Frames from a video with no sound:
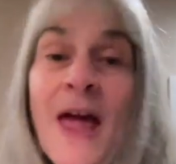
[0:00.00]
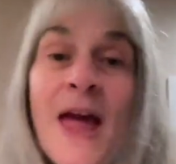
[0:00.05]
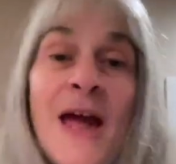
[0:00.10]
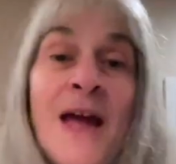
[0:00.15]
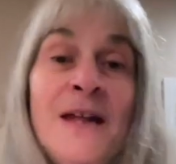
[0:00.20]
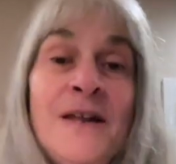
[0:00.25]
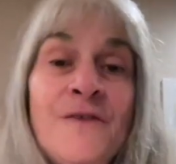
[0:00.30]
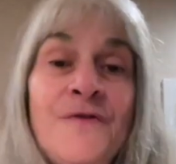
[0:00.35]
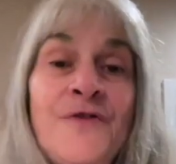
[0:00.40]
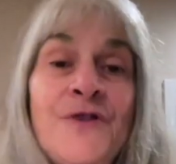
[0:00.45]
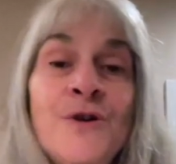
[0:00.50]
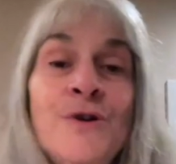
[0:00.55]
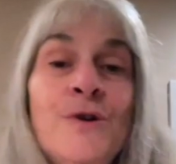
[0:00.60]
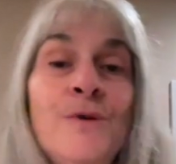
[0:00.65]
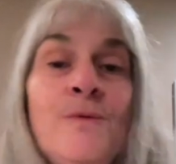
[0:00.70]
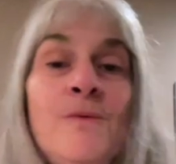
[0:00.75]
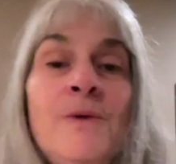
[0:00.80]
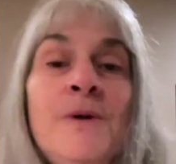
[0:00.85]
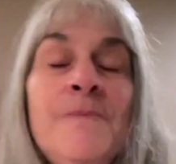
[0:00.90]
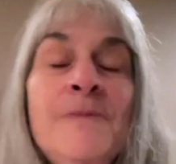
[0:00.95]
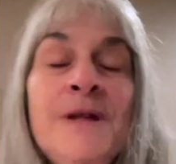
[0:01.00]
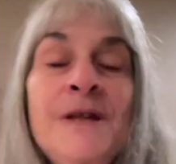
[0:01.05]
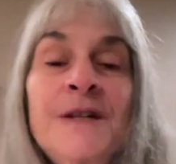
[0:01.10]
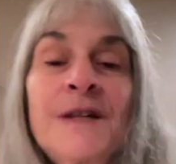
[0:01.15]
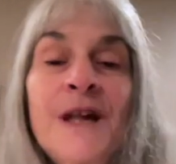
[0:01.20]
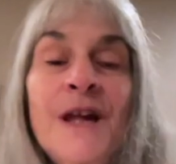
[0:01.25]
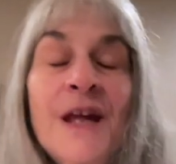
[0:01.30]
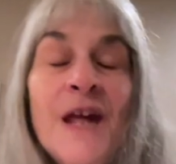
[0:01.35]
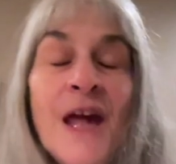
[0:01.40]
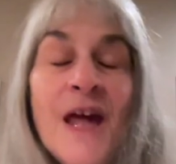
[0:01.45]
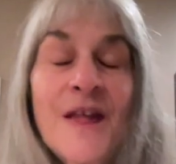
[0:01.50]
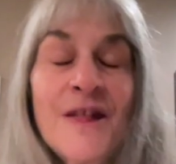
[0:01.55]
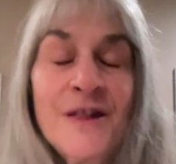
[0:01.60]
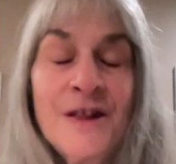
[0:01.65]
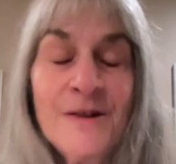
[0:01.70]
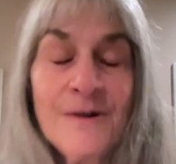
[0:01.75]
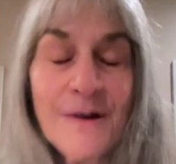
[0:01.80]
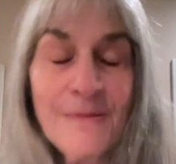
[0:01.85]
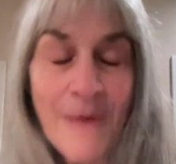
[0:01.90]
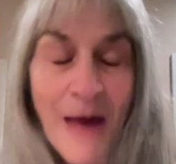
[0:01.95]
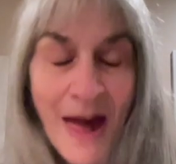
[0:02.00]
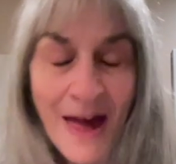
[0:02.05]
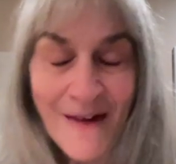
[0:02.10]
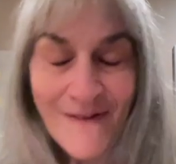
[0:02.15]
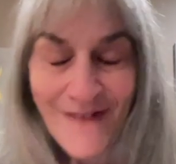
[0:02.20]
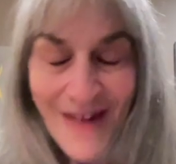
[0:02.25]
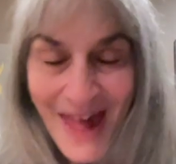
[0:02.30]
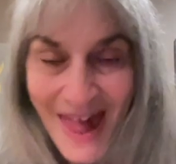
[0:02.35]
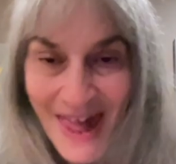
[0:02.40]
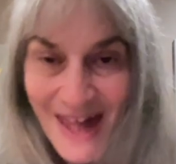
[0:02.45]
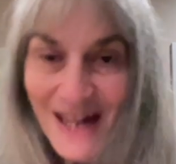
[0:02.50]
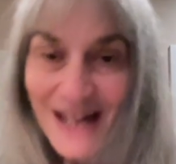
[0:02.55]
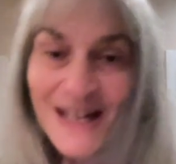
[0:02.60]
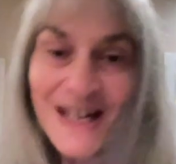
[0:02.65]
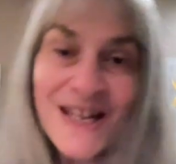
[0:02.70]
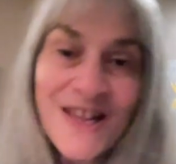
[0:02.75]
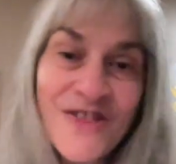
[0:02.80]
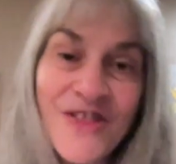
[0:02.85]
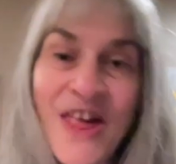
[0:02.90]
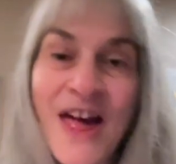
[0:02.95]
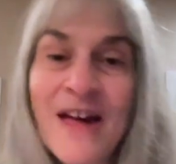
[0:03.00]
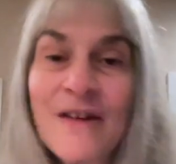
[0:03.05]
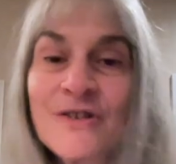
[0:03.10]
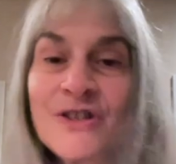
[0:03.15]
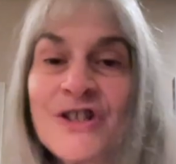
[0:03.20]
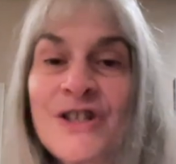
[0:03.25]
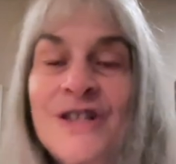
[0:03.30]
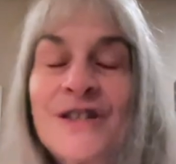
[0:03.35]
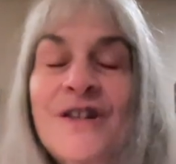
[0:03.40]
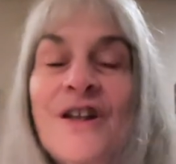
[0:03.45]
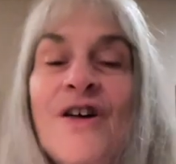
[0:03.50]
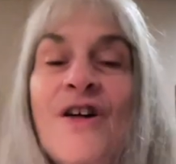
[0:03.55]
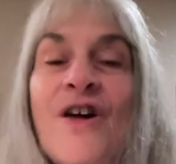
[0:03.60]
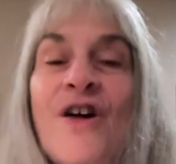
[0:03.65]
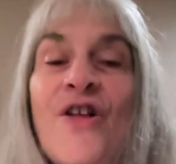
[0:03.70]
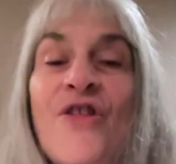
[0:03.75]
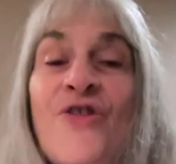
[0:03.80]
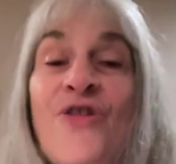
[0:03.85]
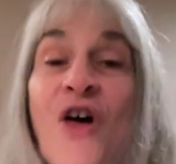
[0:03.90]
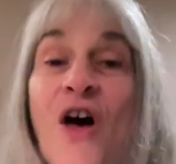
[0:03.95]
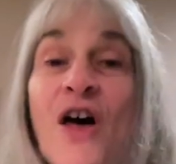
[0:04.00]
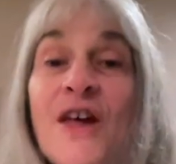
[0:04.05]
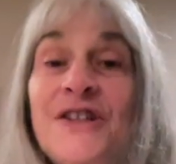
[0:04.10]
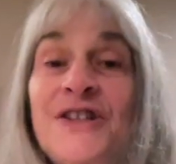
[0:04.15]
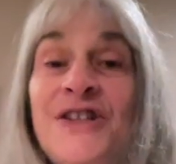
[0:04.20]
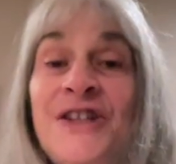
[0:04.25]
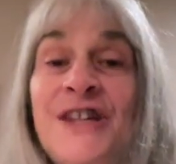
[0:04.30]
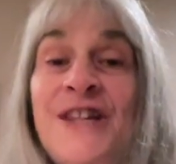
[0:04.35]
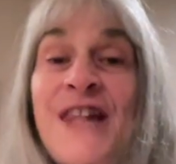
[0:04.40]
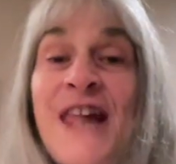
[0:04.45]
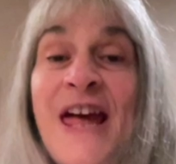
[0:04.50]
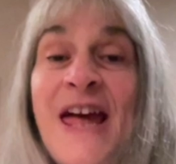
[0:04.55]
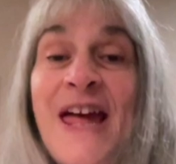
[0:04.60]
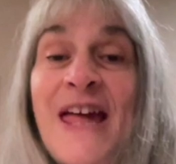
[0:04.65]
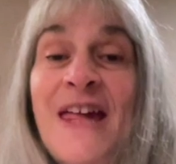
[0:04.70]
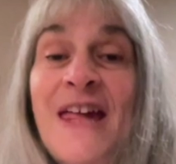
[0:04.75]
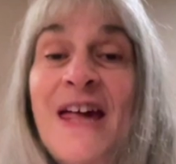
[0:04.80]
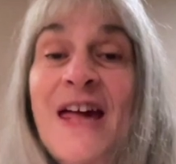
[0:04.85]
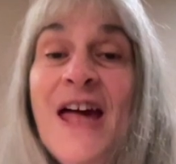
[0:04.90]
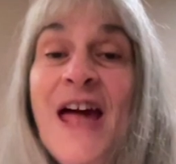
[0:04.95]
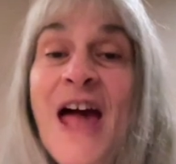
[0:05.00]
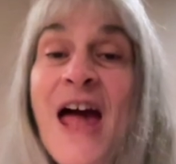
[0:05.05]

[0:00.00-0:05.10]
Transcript: And if you're a woman, you have eighty thousand thoughts a day.